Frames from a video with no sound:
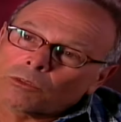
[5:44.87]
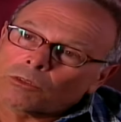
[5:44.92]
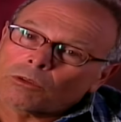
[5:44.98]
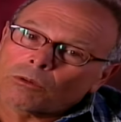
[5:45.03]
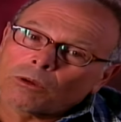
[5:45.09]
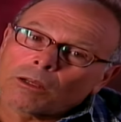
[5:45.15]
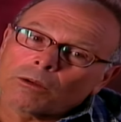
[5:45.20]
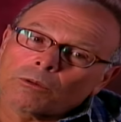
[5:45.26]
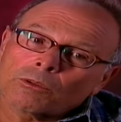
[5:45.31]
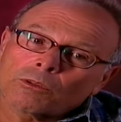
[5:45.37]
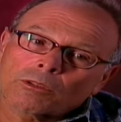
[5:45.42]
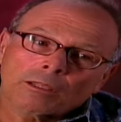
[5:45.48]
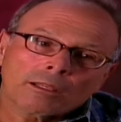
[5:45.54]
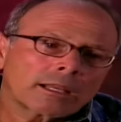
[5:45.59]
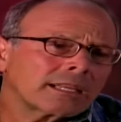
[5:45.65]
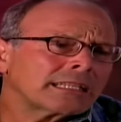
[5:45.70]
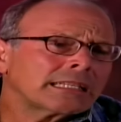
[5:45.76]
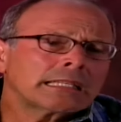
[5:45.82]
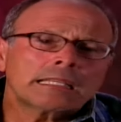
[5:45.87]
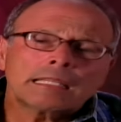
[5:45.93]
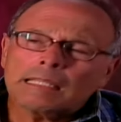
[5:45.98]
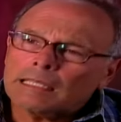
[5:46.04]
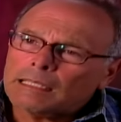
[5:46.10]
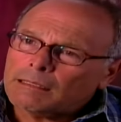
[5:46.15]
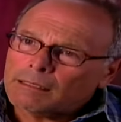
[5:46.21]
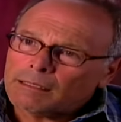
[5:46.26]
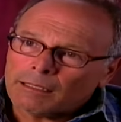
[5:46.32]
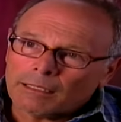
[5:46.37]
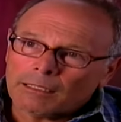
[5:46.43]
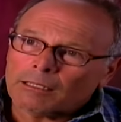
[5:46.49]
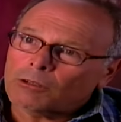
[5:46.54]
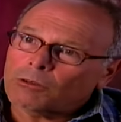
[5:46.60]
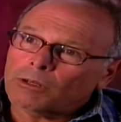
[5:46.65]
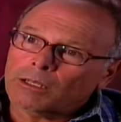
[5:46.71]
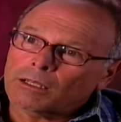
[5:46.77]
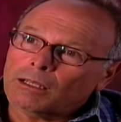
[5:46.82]
so I was like, I need to get a
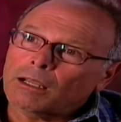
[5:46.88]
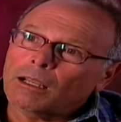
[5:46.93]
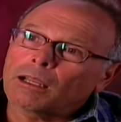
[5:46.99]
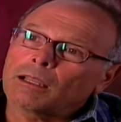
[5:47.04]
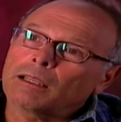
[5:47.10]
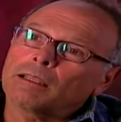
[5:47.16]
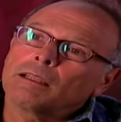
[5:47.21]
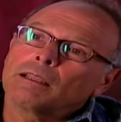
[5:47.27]
great guy.